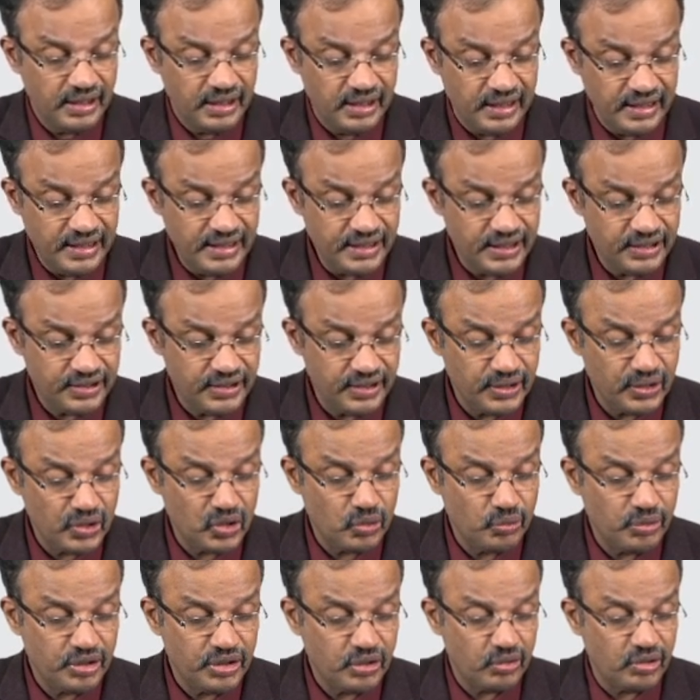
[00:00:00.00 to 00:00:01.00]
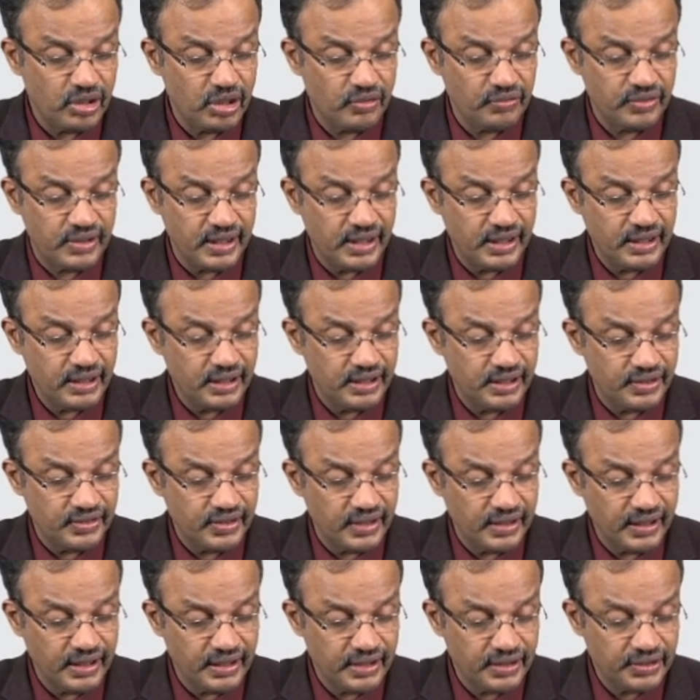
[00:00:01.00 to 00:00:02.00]
Lynch syndrome is one of that. It is
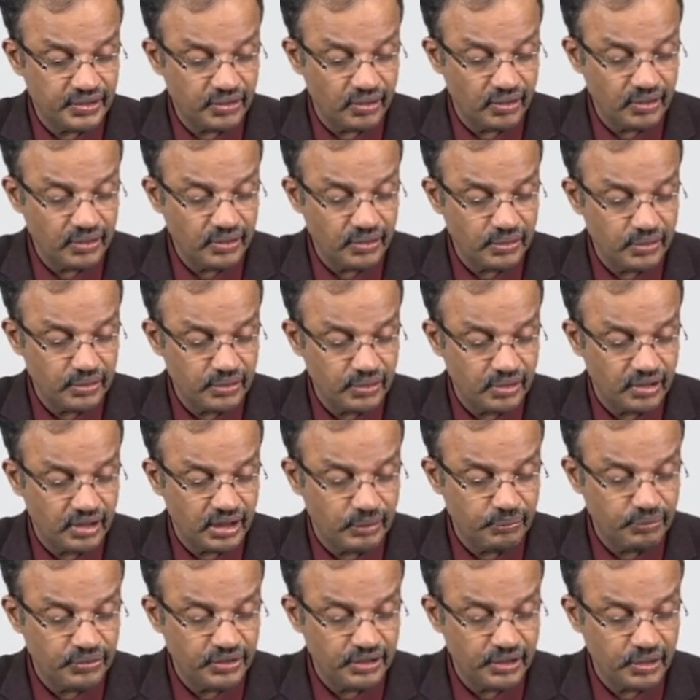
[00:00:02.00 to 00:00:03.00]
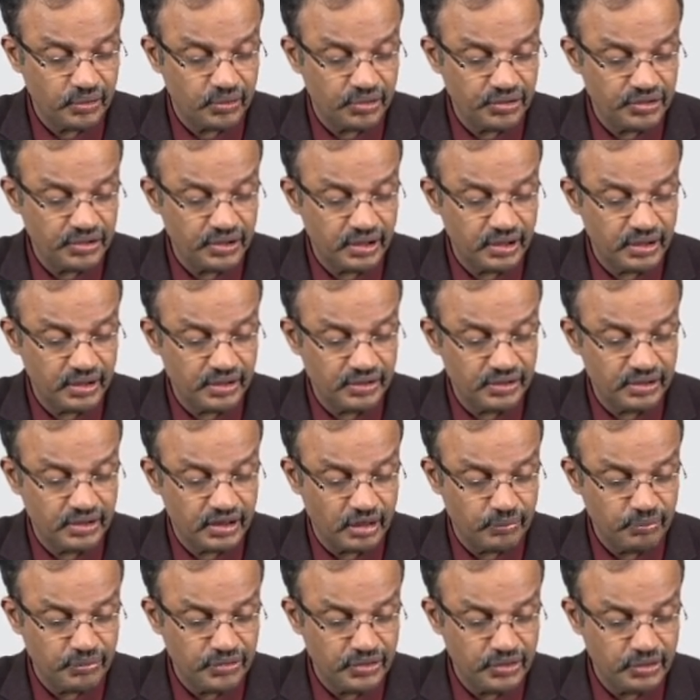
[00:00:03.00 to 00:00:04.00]
again a short note or MCQ question. This is
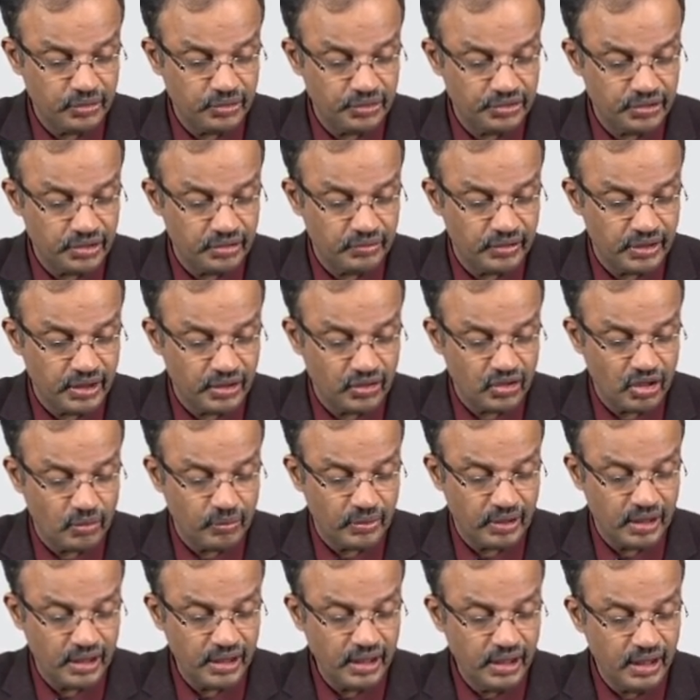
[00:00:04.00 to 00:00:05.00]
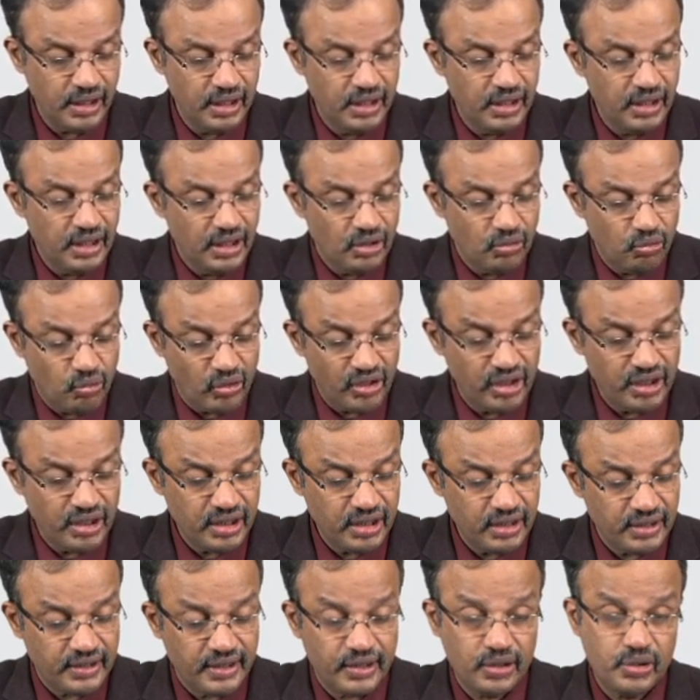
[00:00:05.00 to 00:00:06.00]
the MCQ question very commonly.
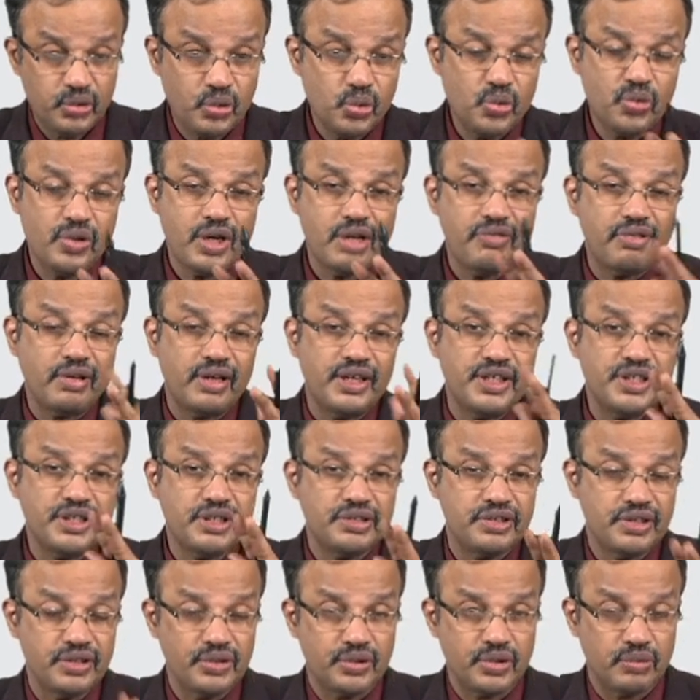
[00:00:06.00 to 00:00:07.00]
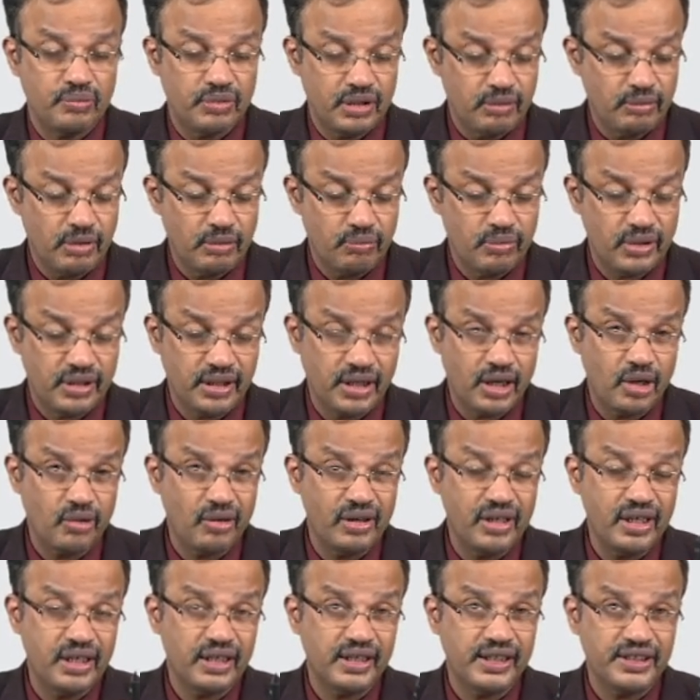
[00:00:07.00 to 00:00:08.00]
One, there are two types of Lynch syndrome, remember,
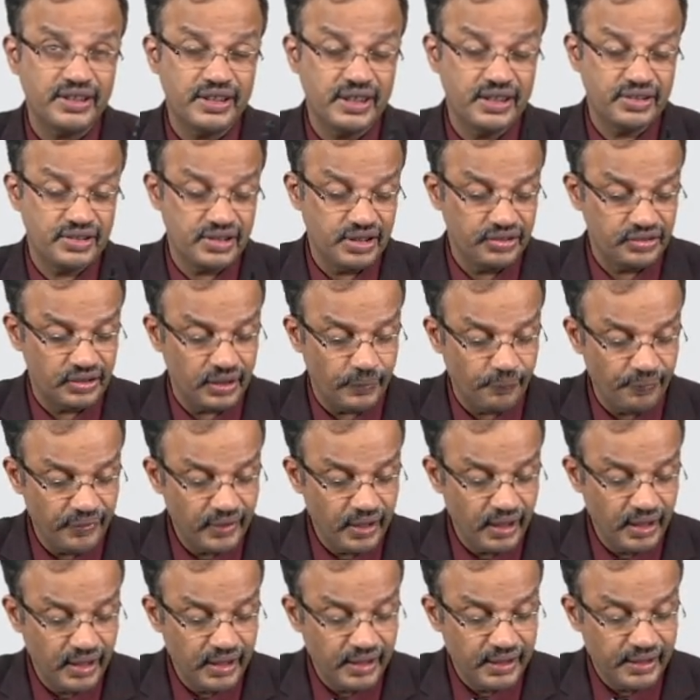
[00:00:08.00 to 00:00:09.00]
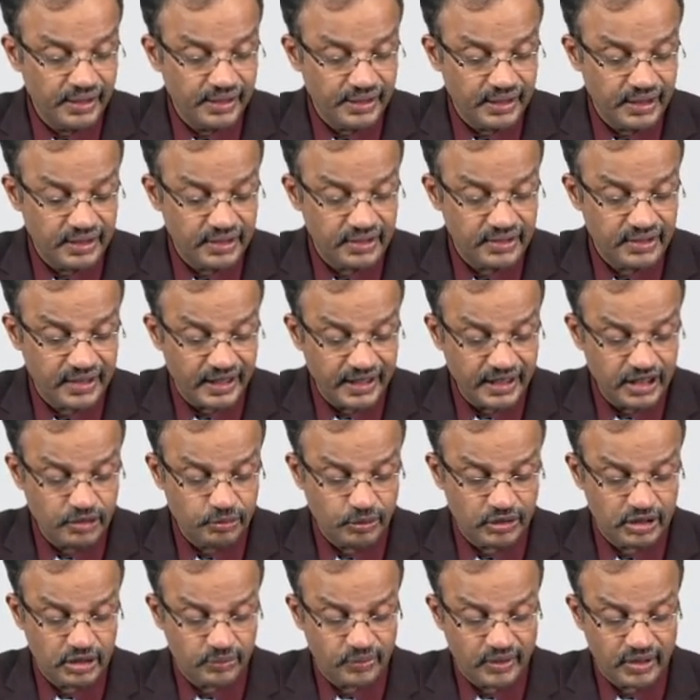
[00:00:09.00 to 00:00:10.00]
under HNCC. It is
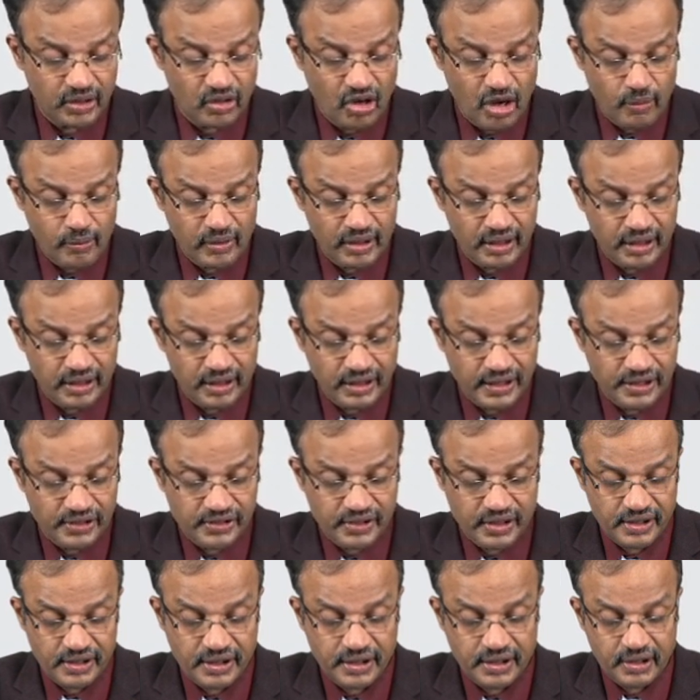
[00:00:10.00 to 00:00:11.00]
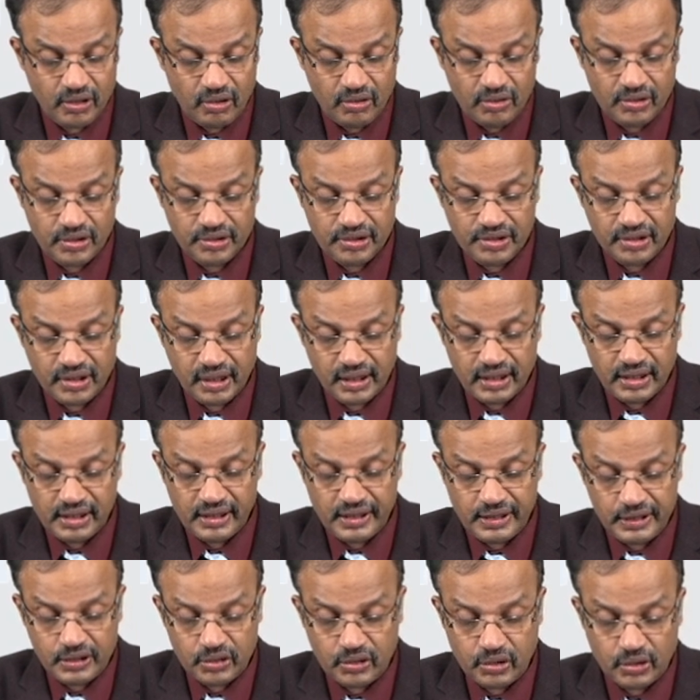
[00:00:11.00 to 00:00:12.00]
site-specific, commonly right-sided, of course in
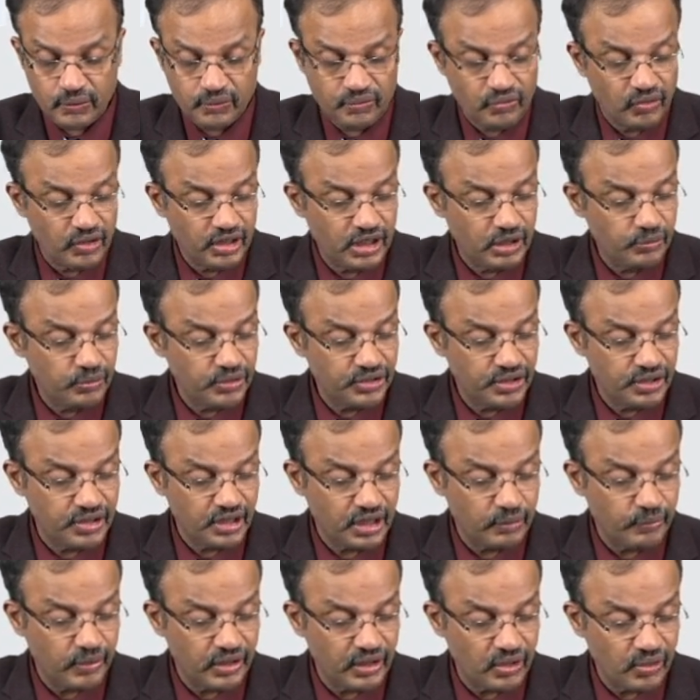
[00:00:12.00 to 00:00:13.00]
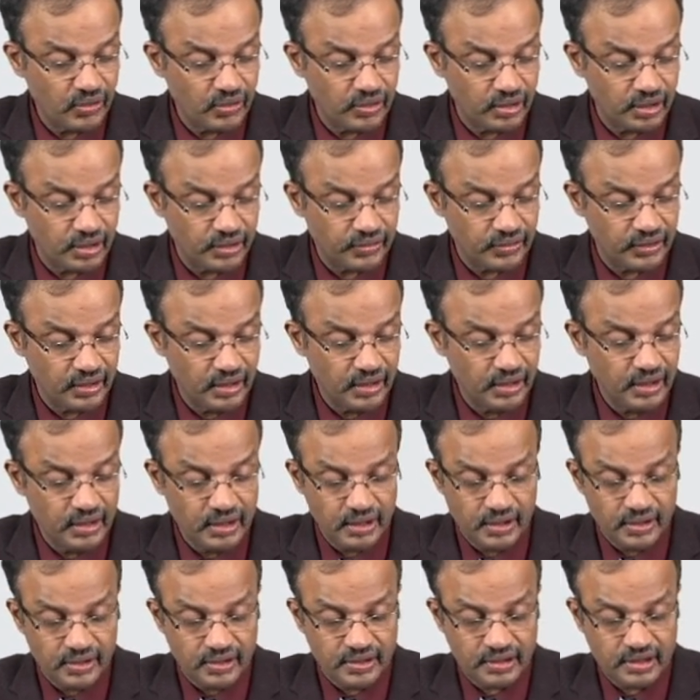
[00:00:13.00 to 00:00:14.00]
early age group, 40% are metachronous.
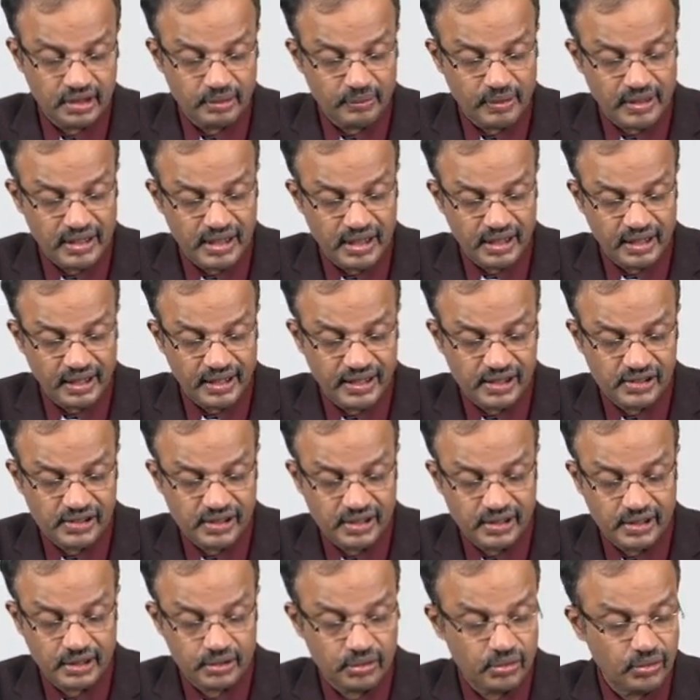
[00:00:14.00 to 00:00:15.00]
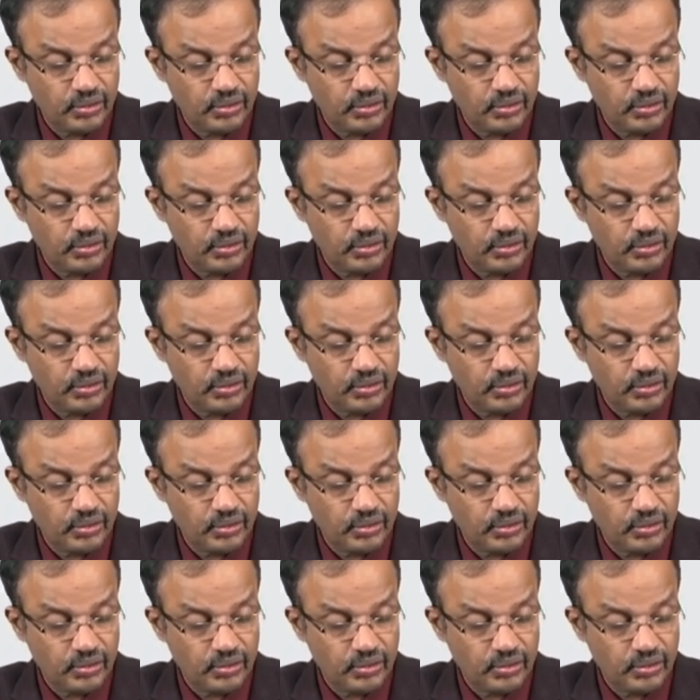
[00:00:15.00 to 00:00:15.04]
It is mainly right-sided.